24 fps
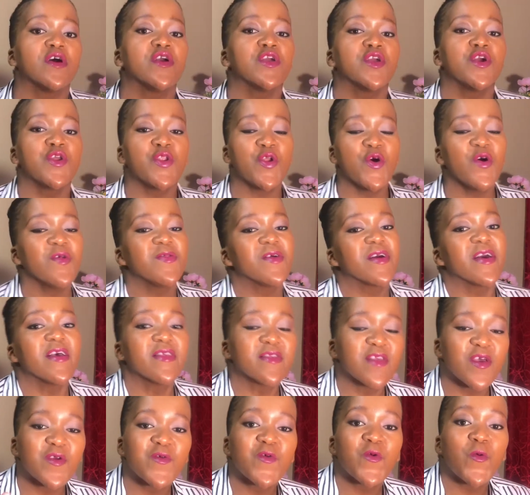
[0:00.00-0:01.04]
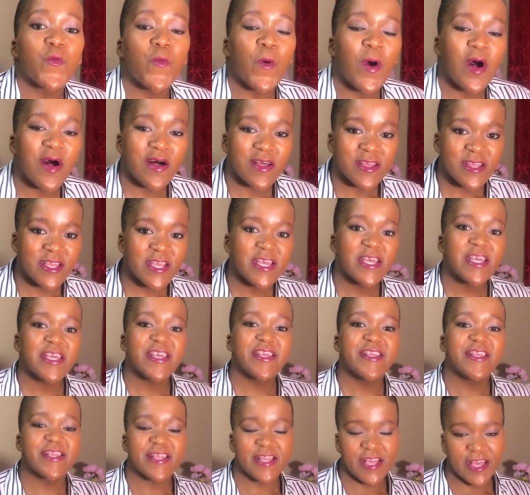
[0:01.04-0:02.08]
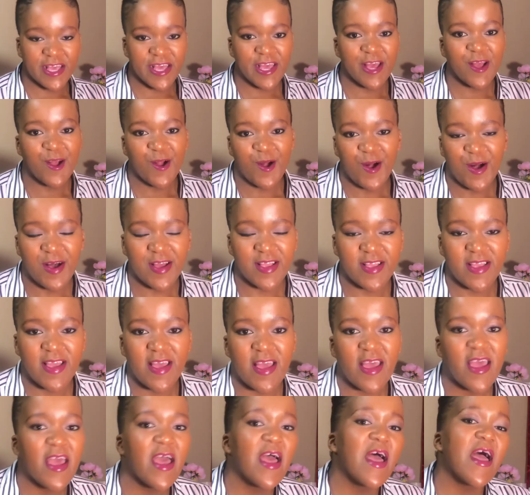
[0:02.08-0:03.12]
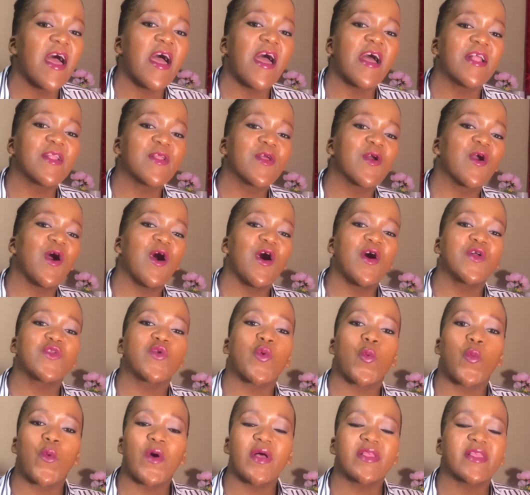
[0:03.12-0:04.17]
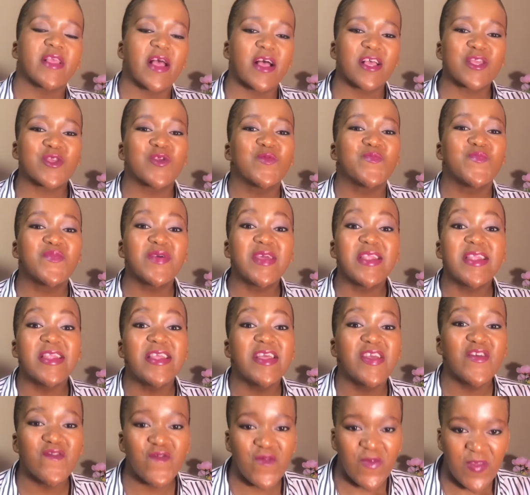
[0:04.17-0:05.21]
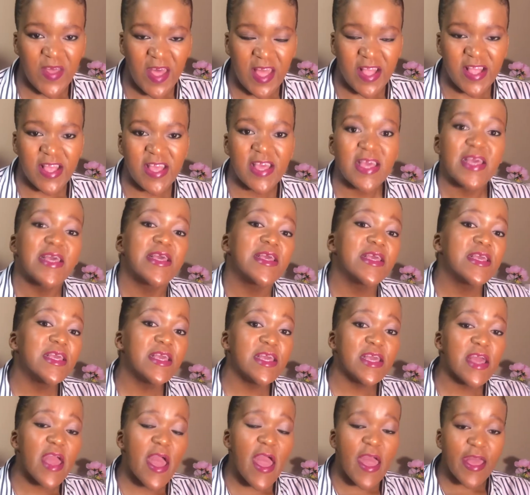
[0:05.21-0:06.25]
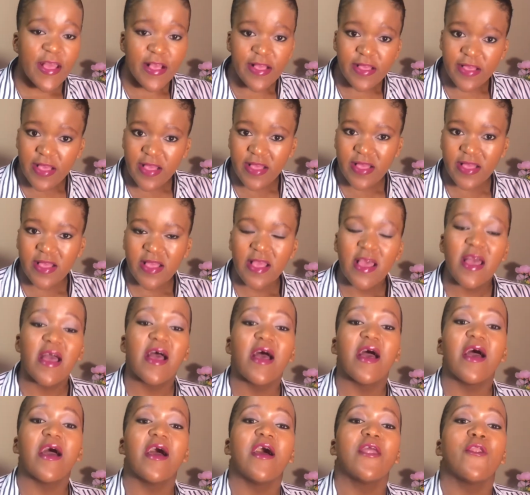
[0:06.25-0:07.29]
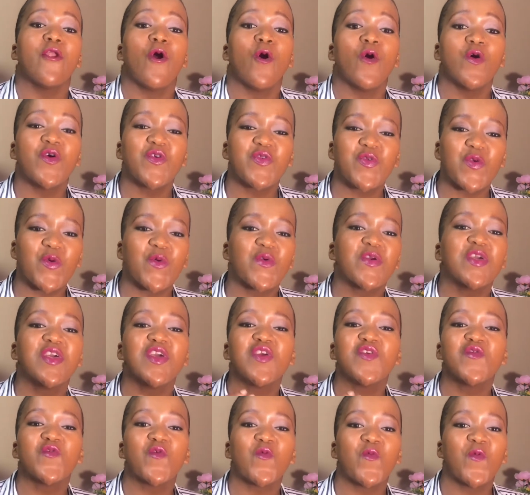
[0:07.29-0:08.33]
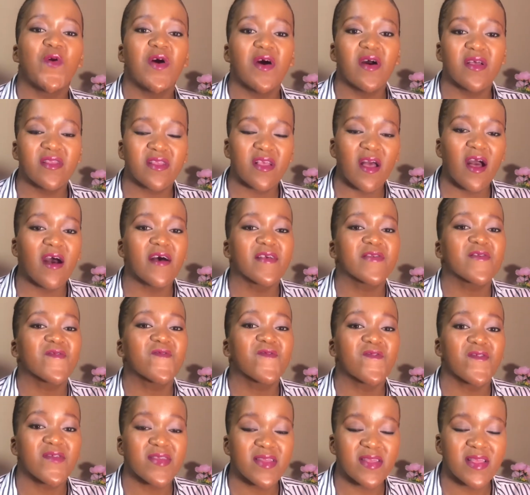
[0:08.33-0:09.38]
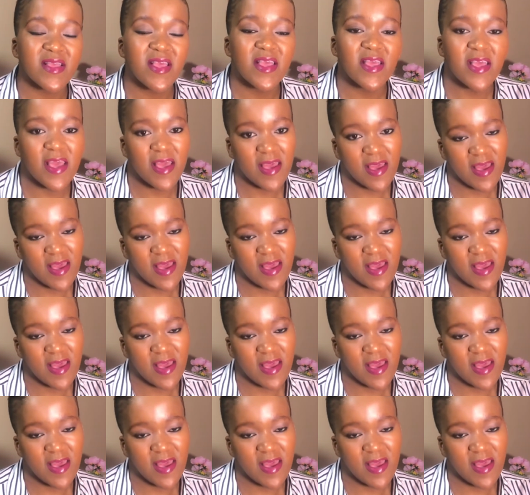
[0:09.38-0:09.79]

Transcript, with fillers: You know, there is a reward in seeking God, and God wants us to believe that He exists and also He rewards us for seeking